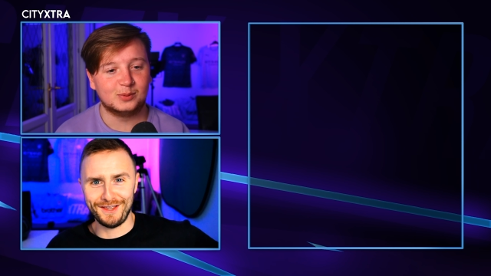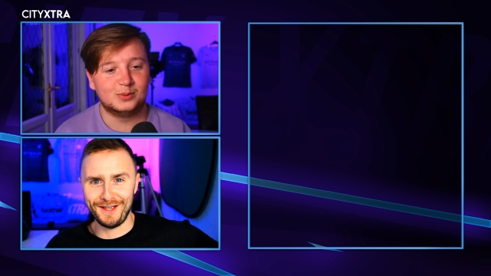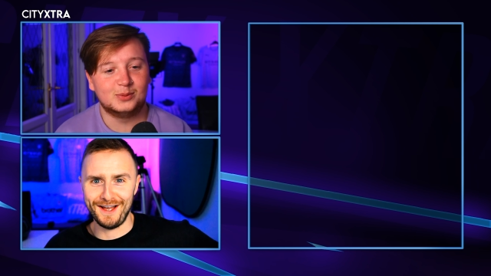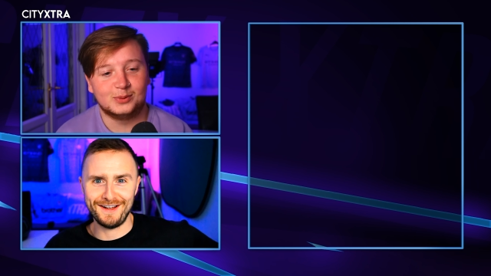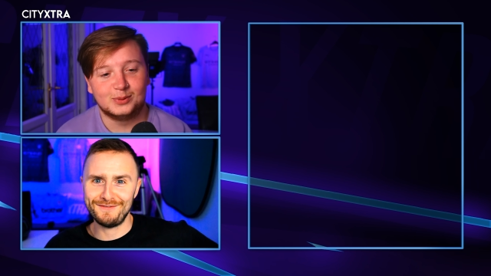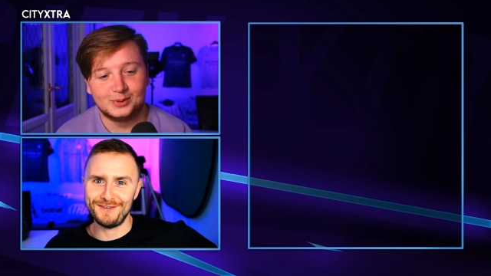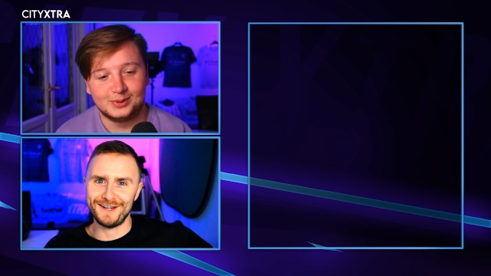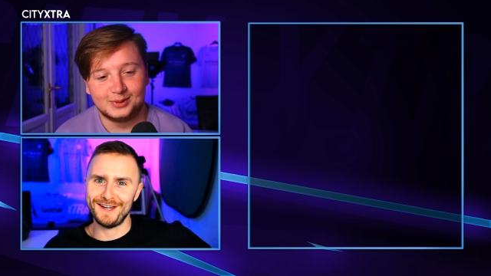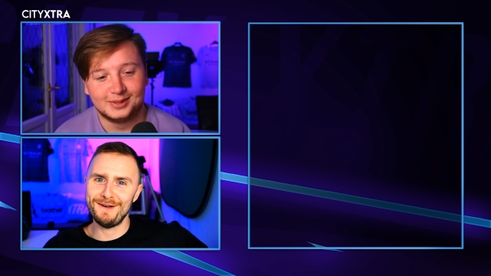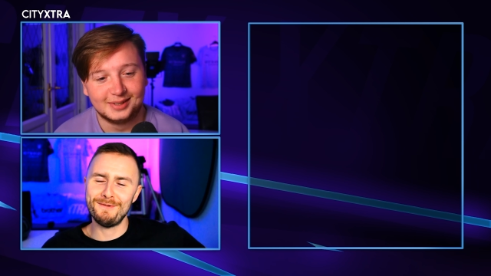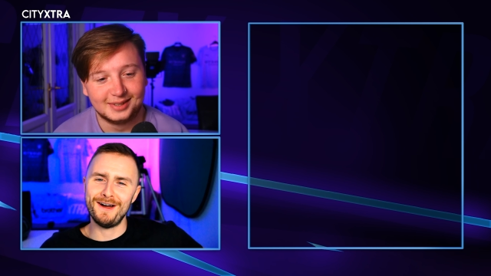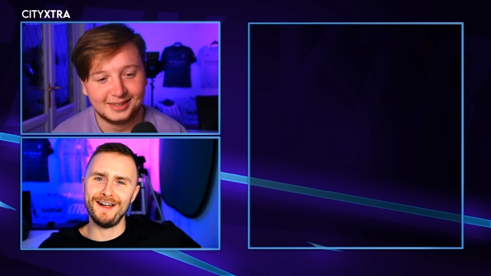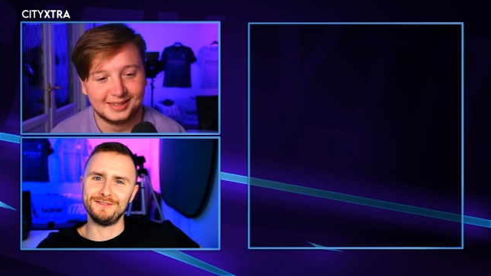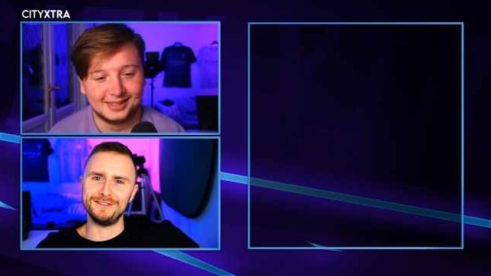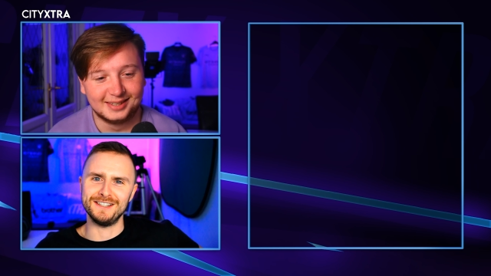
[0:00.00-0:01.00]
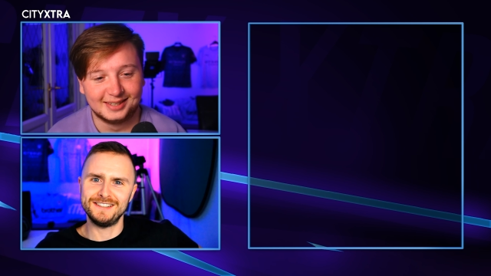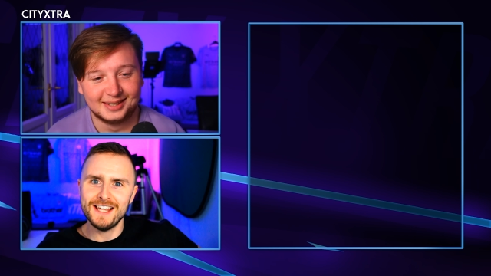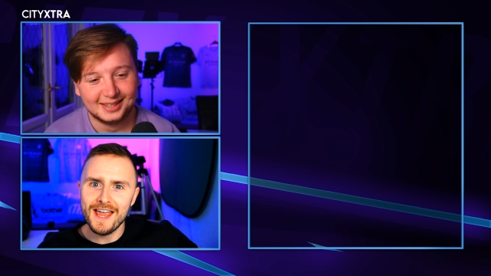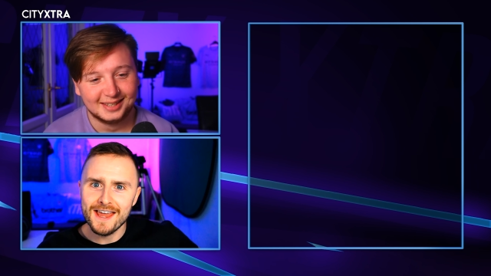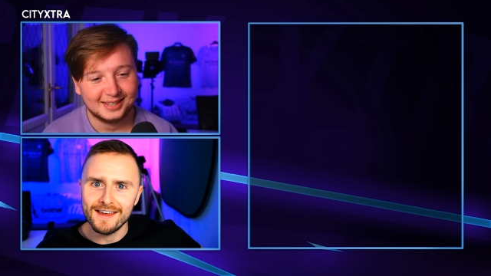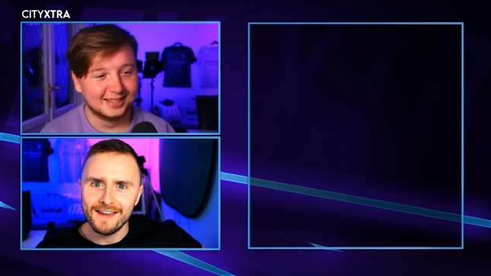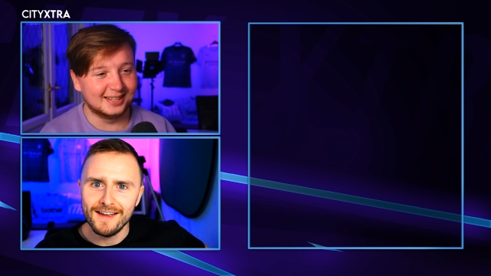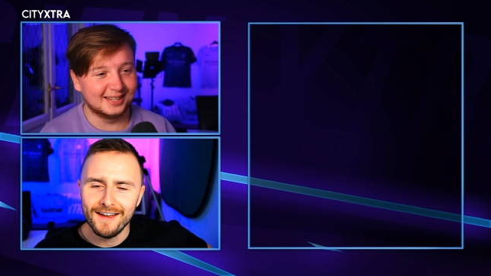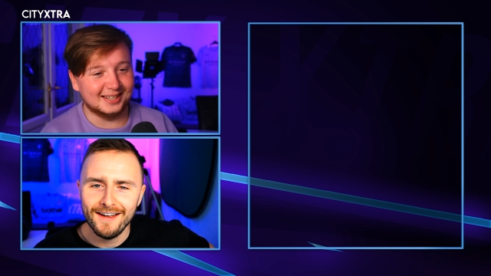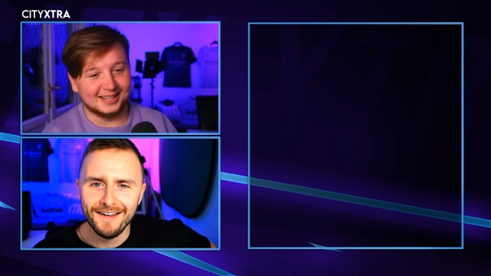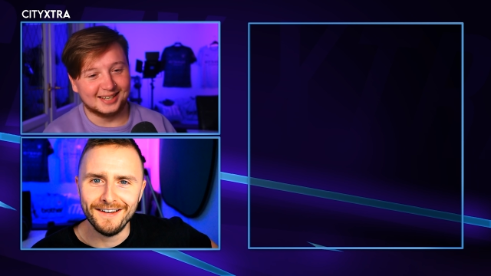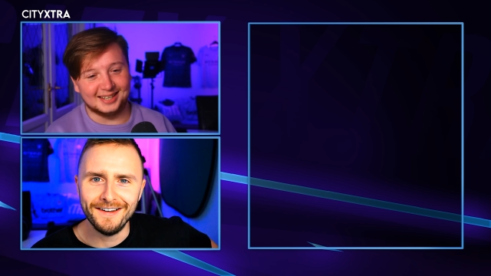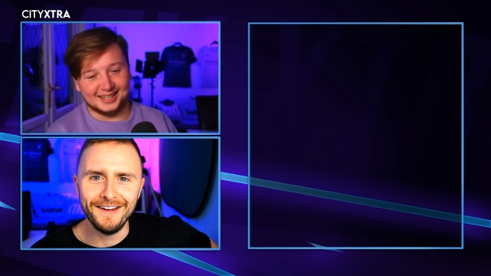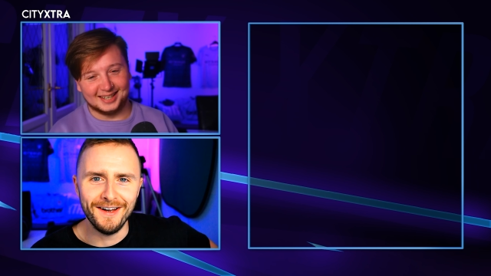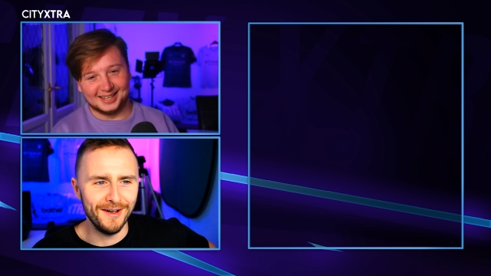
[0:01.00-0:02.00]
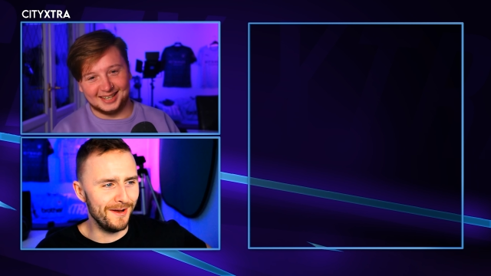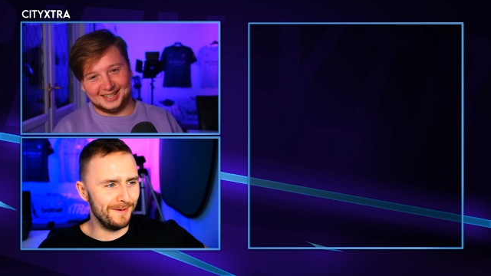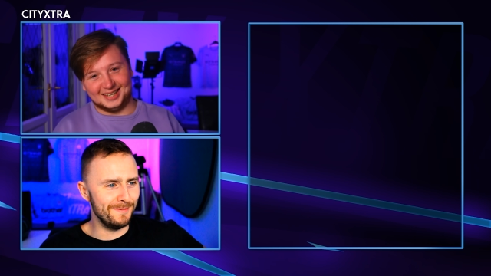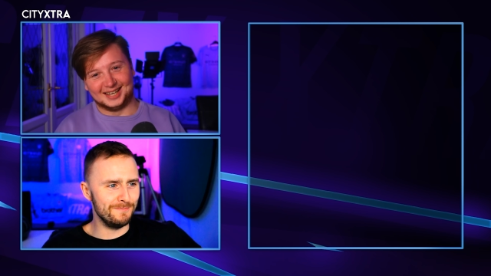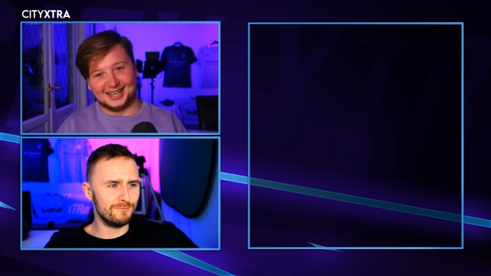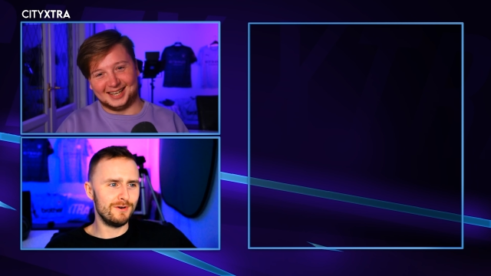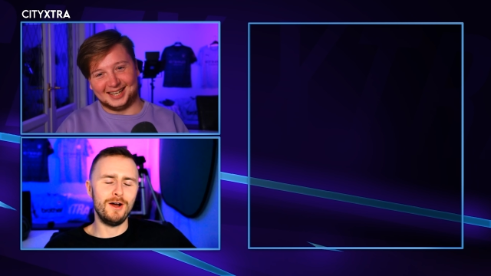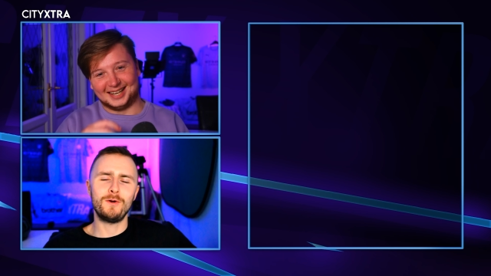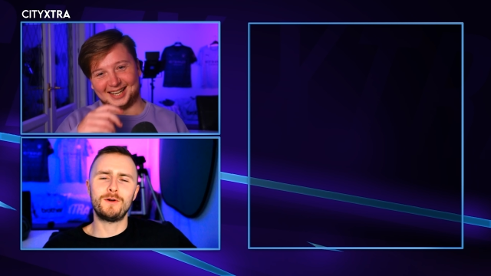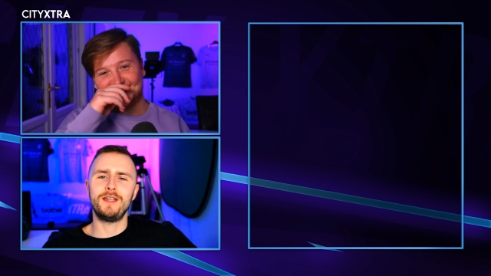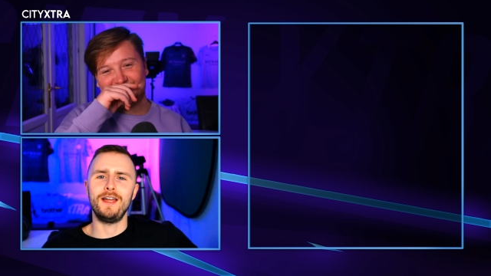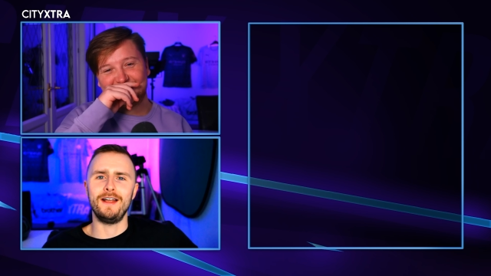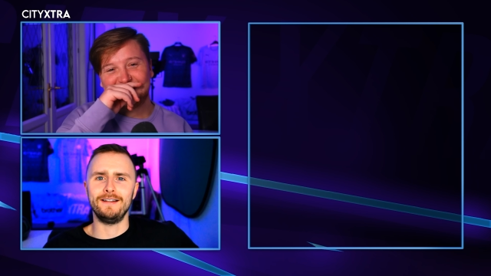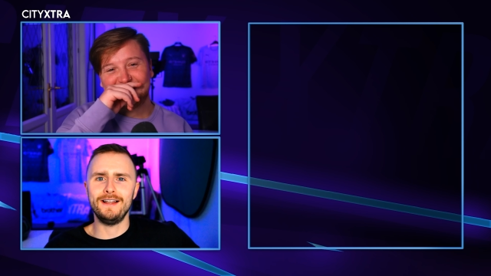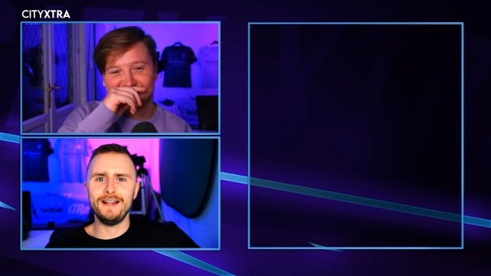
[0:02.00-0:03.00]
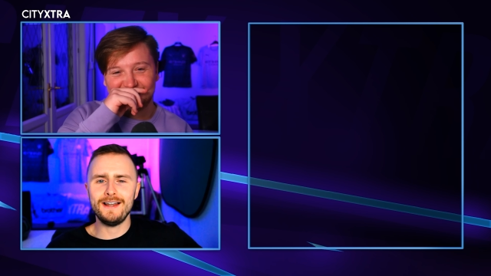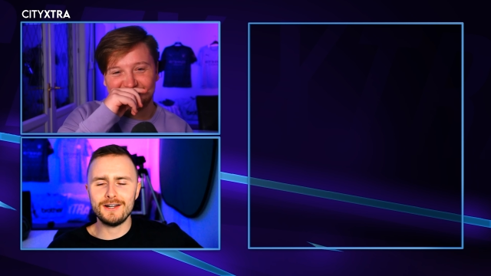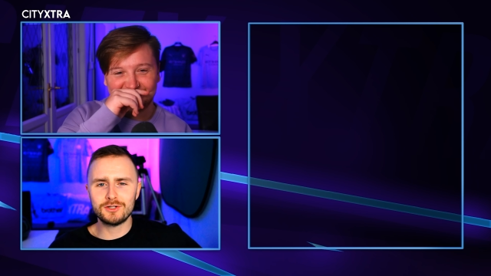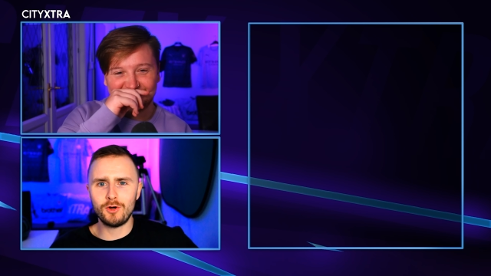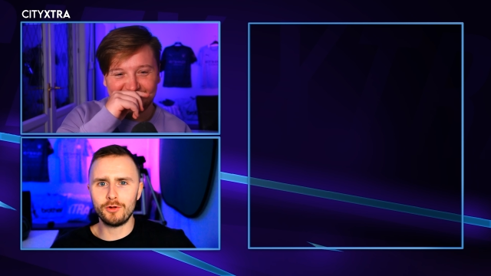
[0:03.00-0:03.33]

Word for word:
Speaker 1: I forget what I have to say. um, okay, Let, us go